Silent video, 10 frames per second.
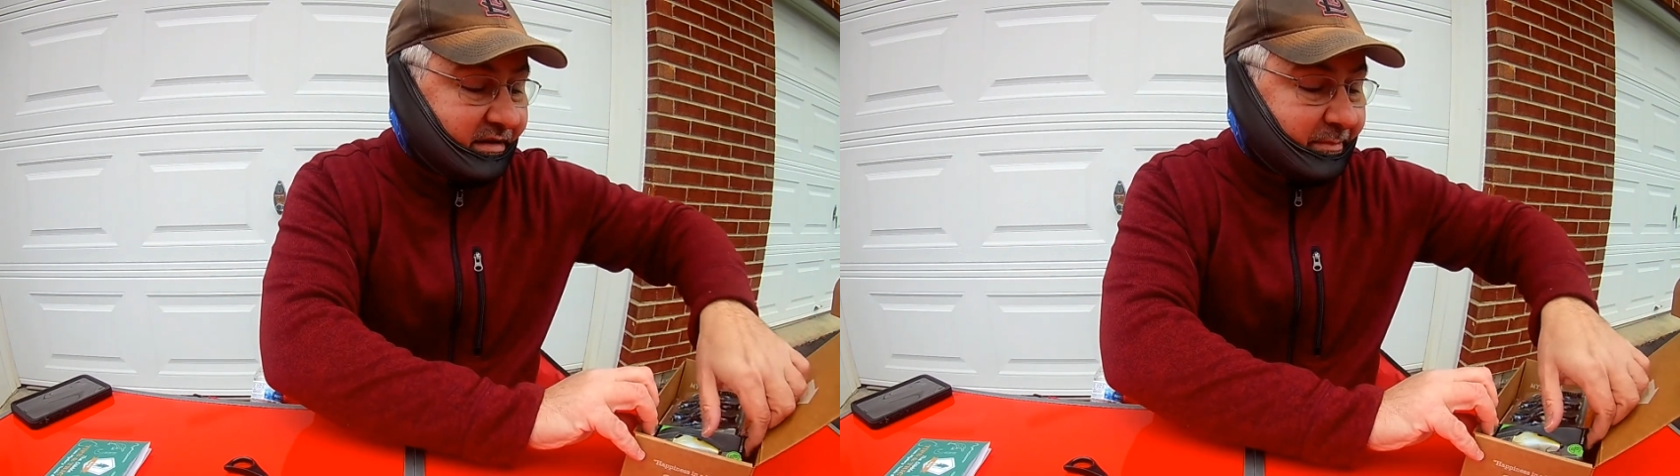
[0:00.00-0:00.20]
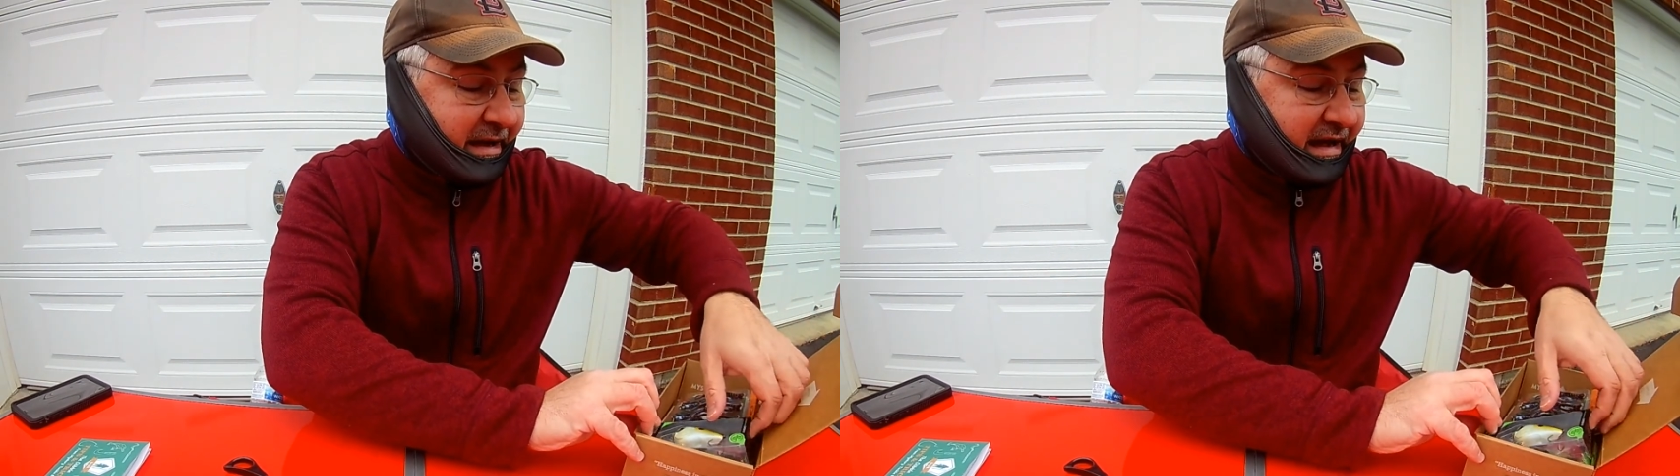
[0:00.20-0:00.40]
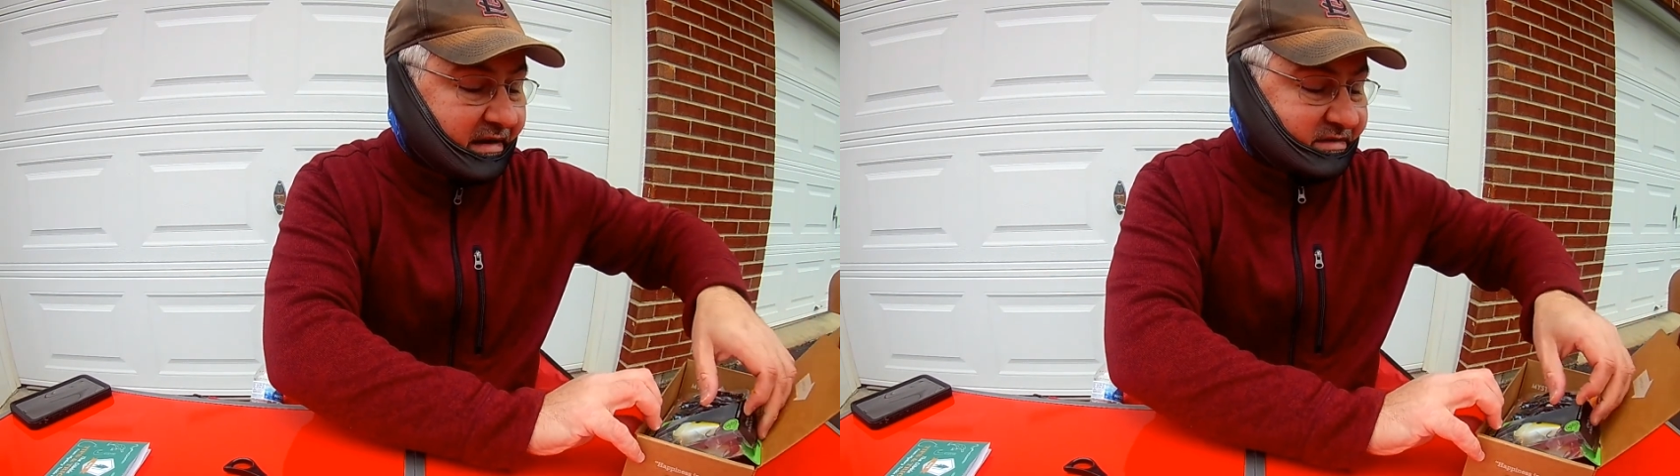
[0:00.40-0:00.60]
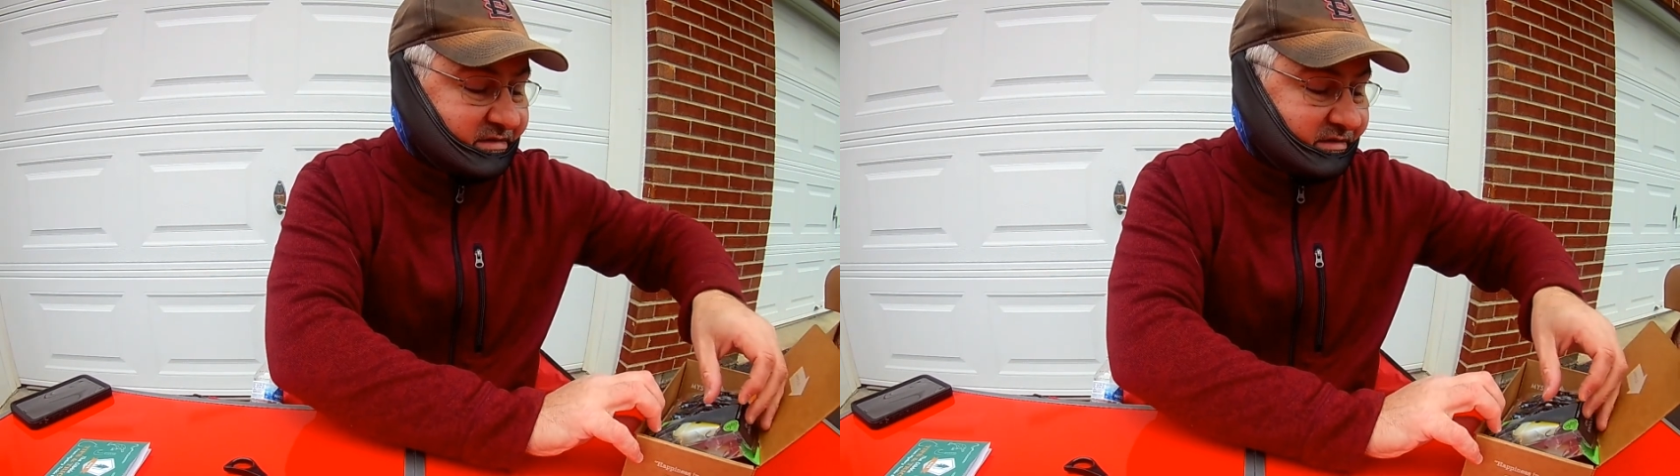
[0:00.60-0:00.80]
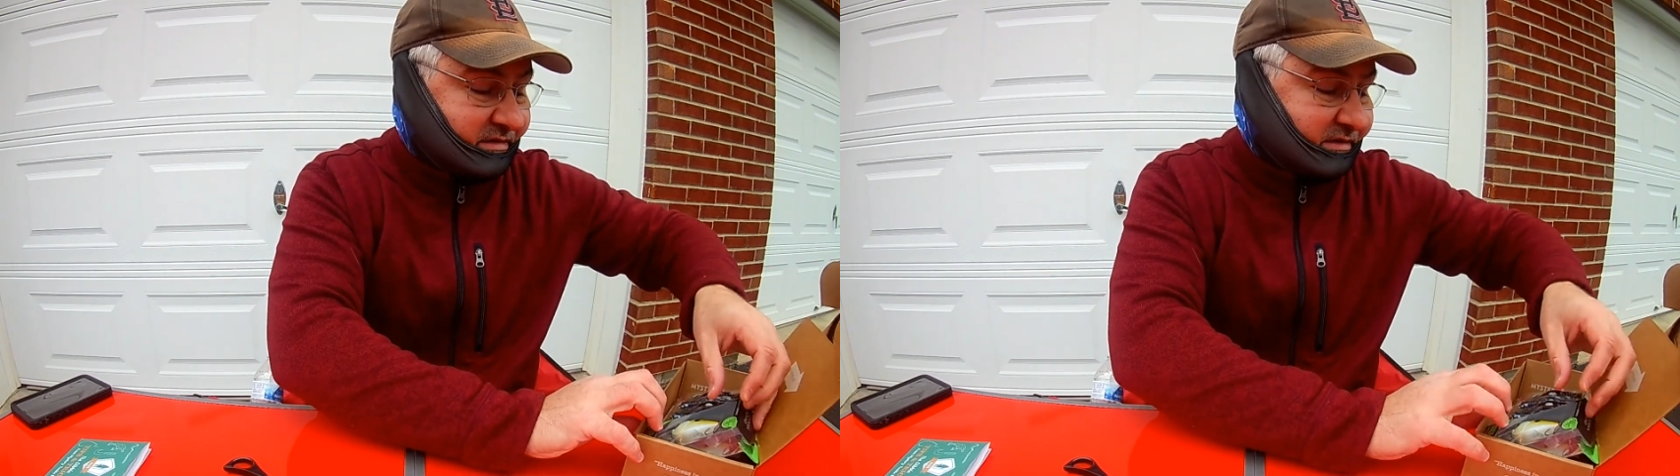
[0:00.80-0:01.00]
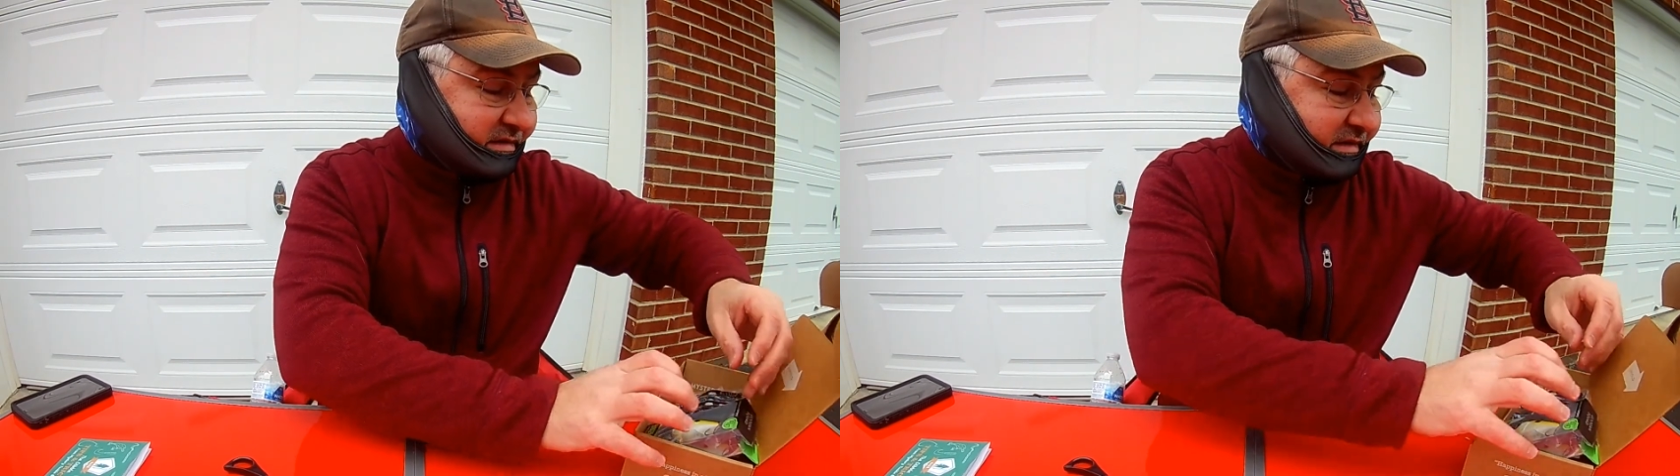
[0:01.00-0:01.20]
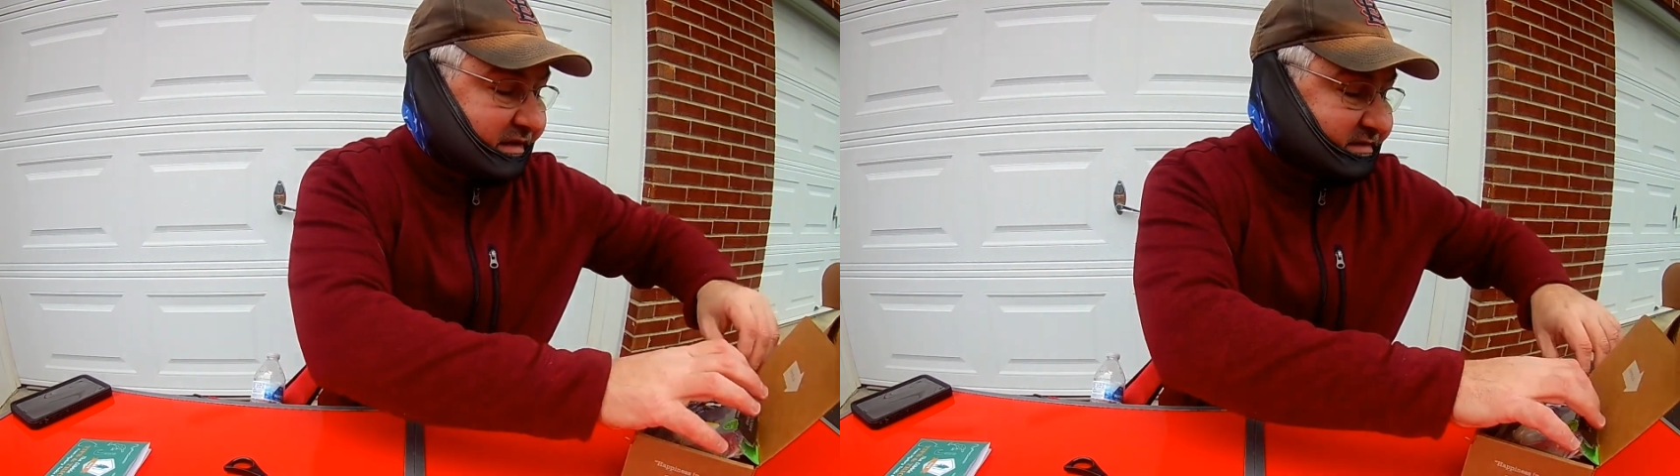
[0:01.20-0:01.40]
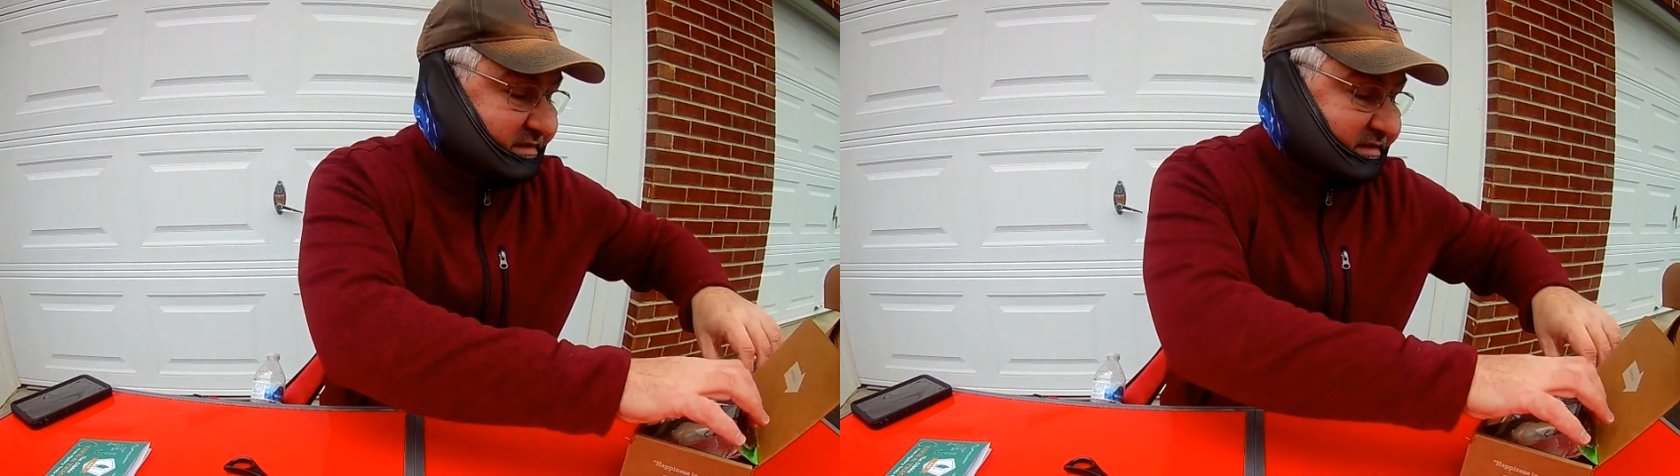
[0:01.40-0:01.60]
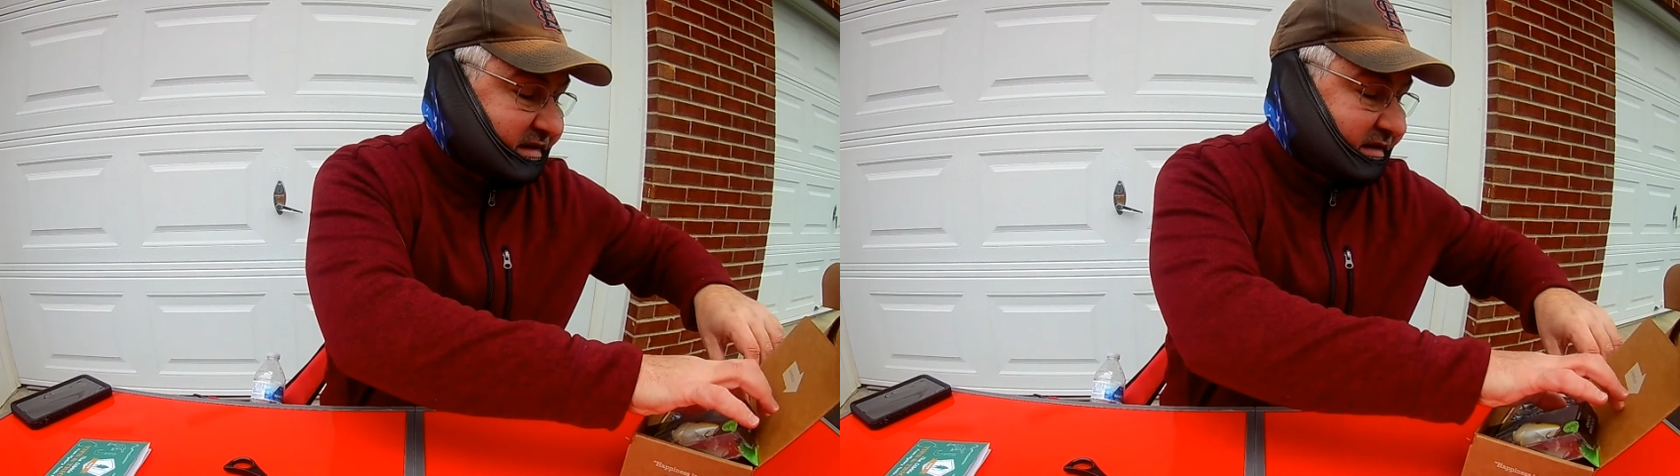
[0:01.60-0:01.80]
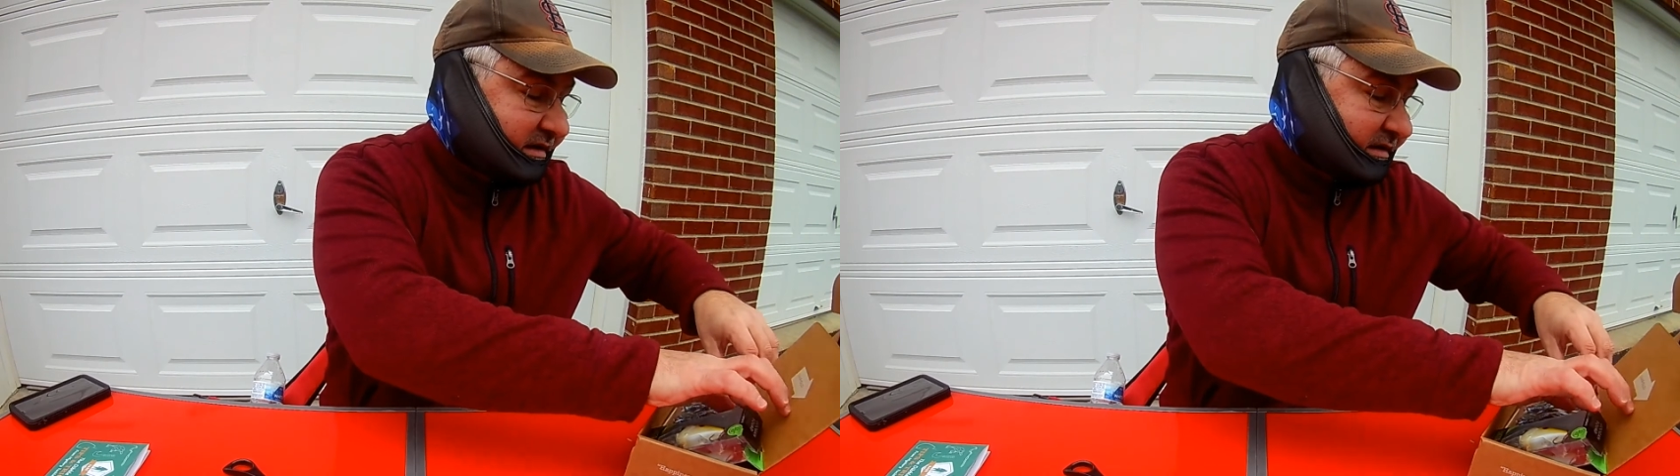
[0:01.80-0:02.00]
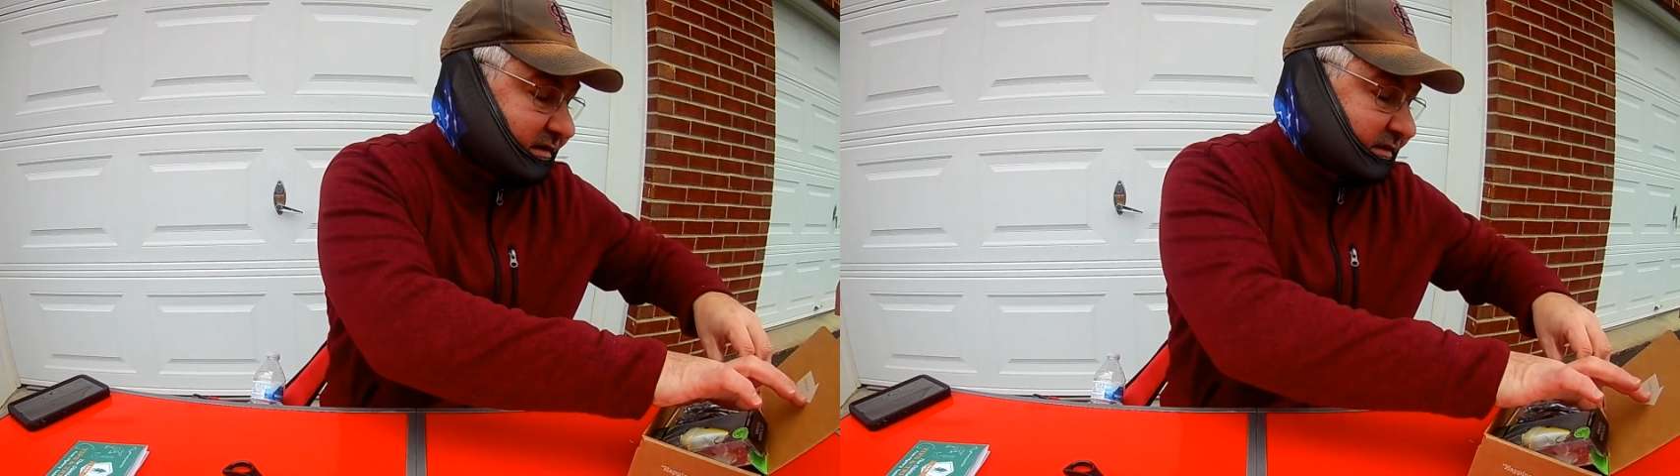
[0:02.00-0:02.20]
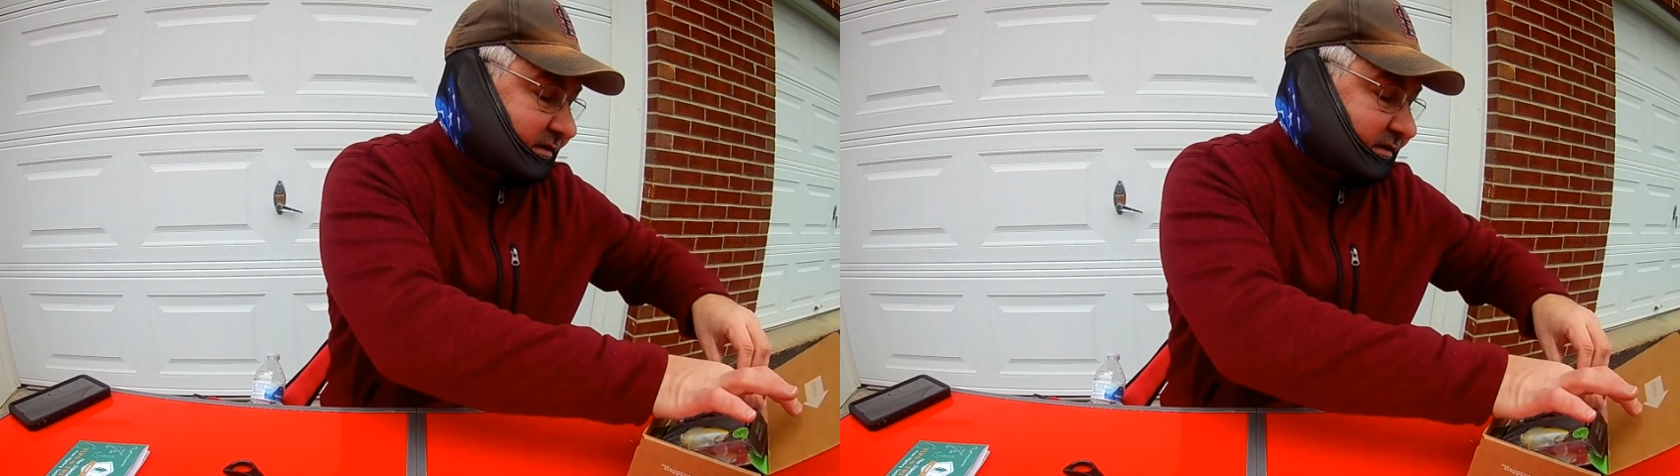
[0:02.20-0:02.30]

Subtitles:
box, let's see here.